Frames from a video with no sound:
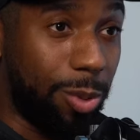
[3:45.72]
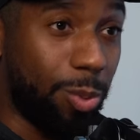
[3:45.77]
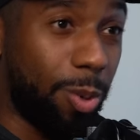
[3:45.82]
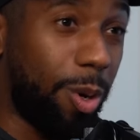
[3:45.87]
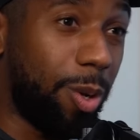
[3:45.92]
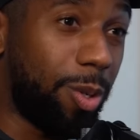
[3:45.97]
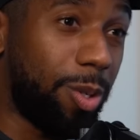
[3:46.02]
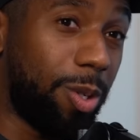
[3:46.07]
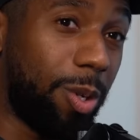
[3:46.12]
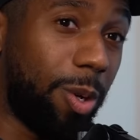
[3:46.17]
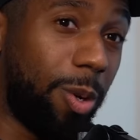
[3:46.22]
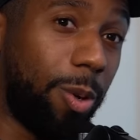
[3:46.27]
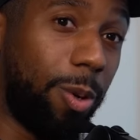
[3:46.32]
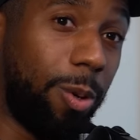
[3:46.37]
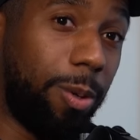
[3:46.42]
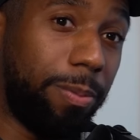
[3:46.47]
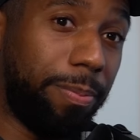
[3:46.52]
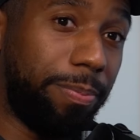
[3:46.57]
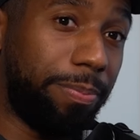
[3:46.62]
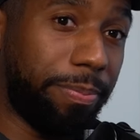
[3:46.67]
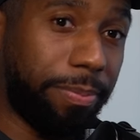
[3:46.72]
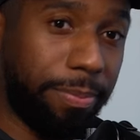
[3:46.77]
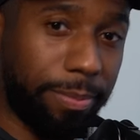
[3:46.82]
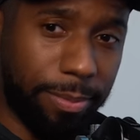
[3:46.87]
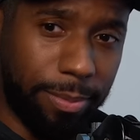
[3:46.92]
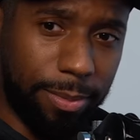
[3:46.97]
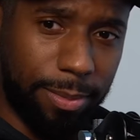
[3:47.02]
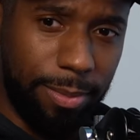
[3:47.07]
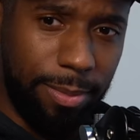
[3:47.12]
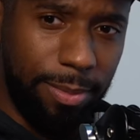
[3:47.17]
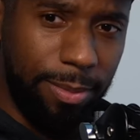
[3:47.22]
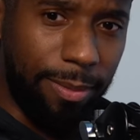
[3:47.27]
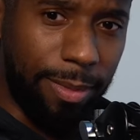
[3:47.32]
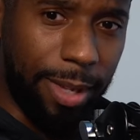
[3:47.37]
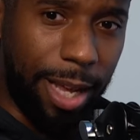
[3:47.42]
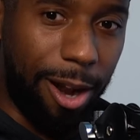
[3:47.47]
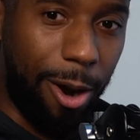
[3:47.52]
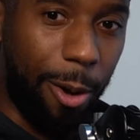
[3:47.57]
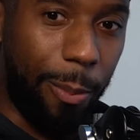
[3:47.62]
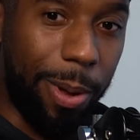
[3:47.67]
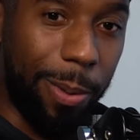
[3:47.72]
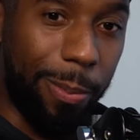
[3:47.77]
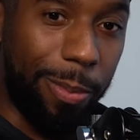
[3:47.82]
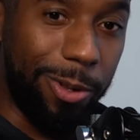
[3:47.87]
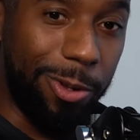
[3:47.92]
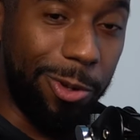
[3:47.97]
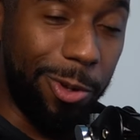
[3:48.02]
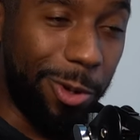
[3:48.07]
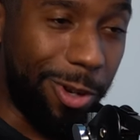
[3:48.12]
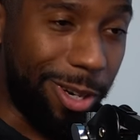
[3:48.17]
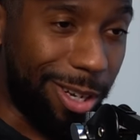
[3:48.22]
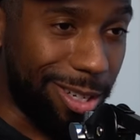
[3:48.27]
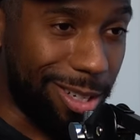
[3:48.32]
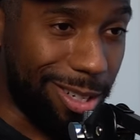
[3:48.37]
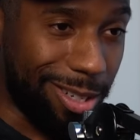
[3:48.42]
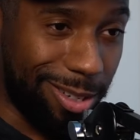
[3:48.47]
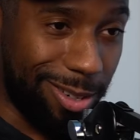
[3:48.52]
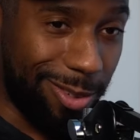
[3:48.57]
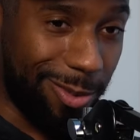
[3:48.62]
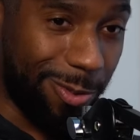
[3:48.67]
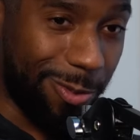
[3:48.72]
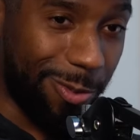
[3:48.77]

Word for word: as well. So, and I remember Eunice,